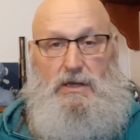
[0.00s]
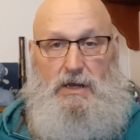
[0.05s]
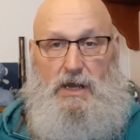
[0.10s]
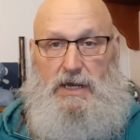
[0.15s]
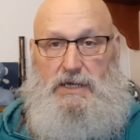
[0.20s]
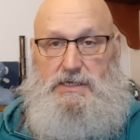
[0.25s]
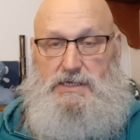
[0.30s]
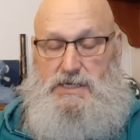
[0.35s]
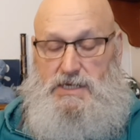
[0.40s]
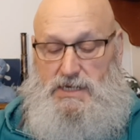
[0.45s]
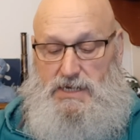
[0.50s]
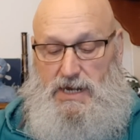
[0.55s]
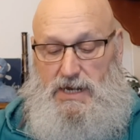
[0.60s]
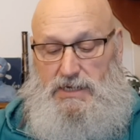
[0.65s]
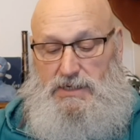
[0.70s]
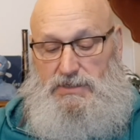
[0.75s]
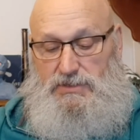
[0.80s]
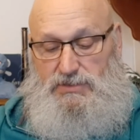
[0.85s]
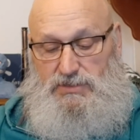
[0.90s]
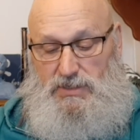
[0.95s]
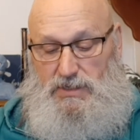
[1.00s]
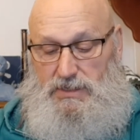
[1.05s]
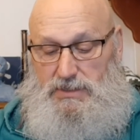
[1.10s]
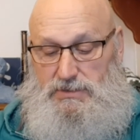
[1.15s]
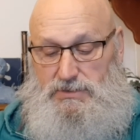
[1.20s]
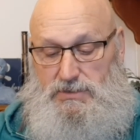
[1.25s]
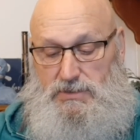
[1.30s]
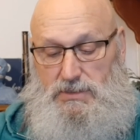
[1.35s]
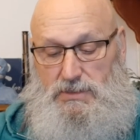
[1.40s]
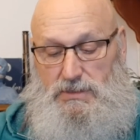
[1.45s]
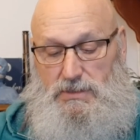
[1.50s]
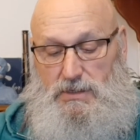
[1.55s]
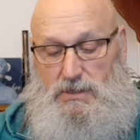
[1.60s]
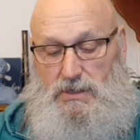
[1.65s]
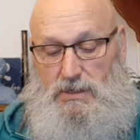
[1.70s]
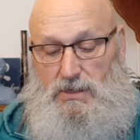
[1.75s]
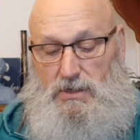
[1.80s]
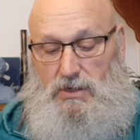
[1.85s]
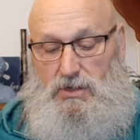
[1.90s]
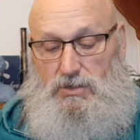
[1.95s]
1986.
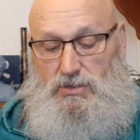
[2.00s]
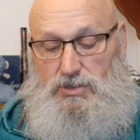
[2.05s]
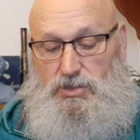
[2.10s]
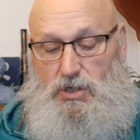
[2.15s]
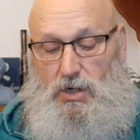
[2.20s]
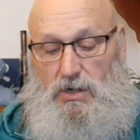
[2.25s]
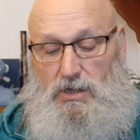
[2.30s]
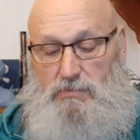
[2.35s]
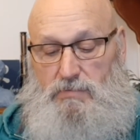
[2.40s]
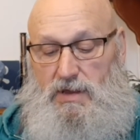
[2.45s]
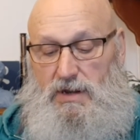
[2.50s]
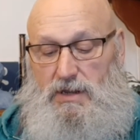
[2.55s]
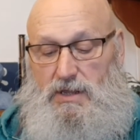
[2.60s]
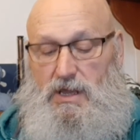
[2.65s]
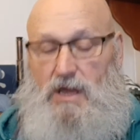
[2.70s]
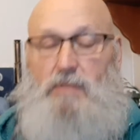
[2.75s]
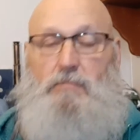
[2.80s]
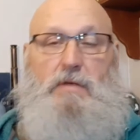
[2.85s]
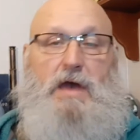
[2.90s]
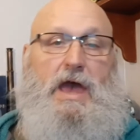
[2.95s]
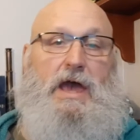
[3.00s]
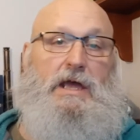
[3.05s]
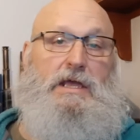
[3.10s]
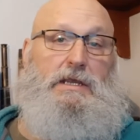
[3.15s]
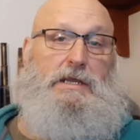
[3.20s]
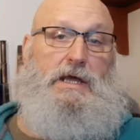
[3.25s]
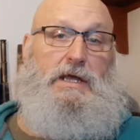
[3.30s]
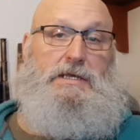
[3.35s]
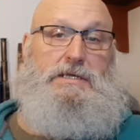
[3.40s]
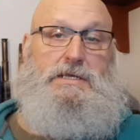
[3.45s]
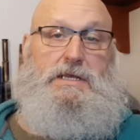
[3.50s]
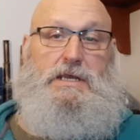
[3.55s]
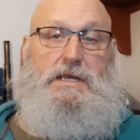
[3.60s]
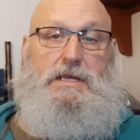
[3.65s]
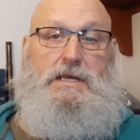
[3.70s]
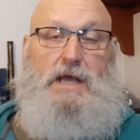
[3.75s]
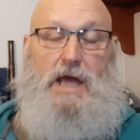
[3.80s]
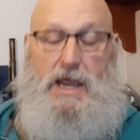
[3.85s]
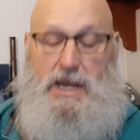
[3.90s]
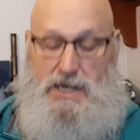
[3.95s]
Charlie made a comeback in
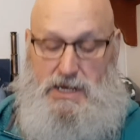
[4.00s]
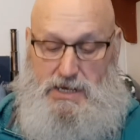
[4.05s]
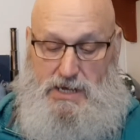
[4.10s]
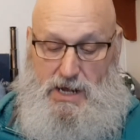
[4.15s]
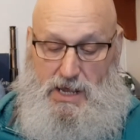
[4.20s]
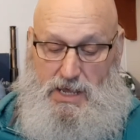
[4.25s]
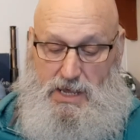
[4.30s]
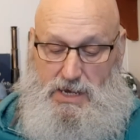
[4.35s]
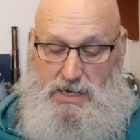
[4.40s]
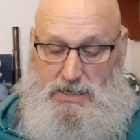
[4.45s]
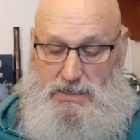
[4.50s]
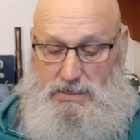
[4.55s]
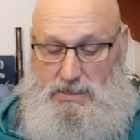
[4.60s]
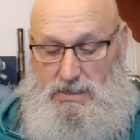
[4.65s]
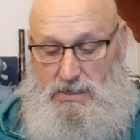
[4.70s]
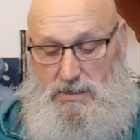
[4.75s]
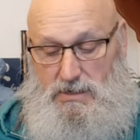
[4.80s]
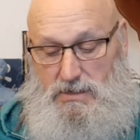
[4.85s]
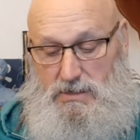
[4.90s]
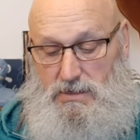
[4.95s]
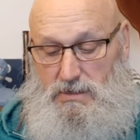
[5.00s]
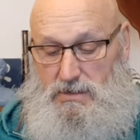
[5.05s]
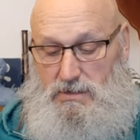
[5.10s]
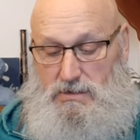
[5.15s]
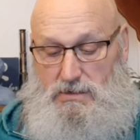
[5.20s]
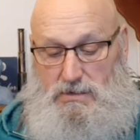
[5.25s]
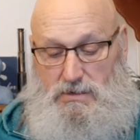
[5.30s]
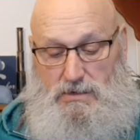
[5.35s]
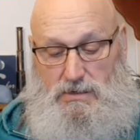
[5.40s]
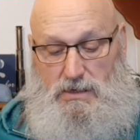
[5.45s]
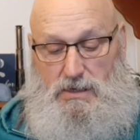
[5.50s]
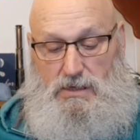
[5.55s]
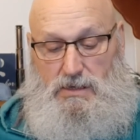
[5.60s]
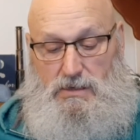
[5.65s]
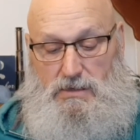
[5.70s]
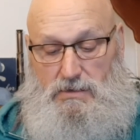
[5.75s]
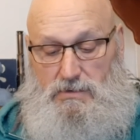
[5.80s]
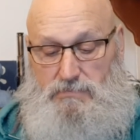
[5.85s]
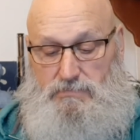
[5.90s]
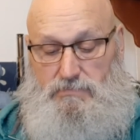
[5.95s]
1999,
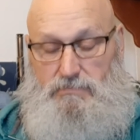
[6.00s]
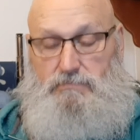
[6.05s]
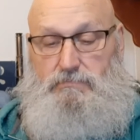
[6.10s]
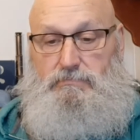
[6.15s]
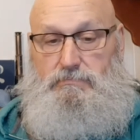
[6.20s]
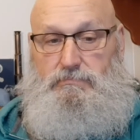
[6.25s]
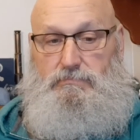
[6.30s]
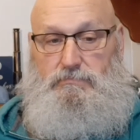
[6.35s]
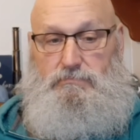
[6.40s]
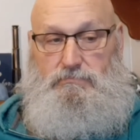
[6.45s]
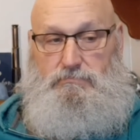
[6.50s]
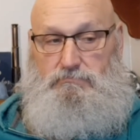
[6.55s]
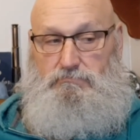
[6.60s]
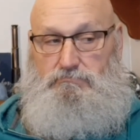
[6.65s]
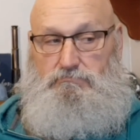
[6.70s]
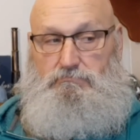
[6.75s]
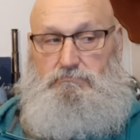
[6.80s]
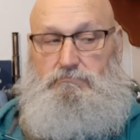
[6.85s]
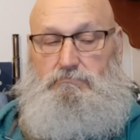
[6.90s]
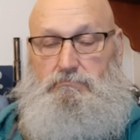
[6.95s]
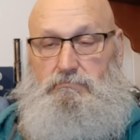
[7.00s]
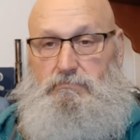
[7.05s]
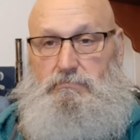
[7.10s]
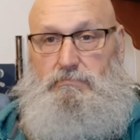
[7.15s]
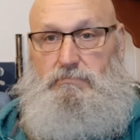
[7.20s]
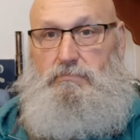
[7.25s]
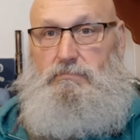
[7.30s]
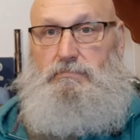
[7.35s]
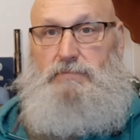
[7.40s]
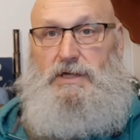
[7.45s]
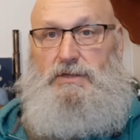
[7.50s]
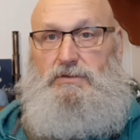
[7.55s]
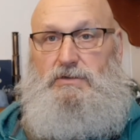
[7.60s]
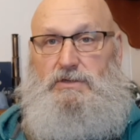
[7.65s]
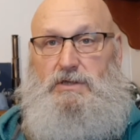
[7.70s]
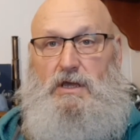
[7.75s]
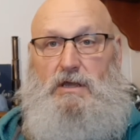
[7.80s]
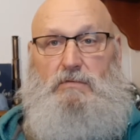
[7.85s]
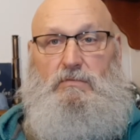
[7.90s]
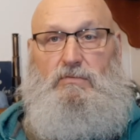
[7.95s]
about the
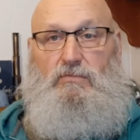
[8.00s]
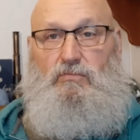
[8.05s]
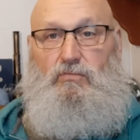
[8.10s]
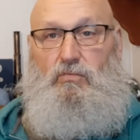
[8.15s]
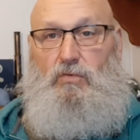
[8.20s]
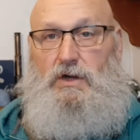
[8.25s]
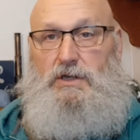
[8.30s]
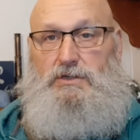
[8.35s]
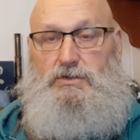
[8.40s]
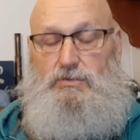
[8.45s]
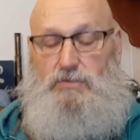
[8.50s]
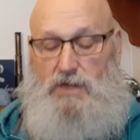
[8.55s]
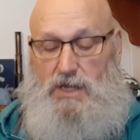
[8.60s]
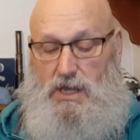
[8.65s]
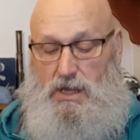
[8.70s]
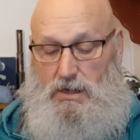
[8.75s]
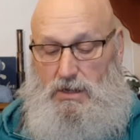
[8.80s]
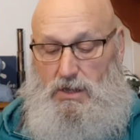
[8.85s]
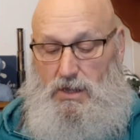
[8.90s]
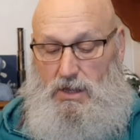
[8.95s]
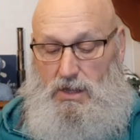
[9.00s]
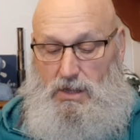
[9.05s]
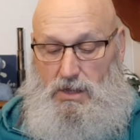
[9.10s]
time of Y2K,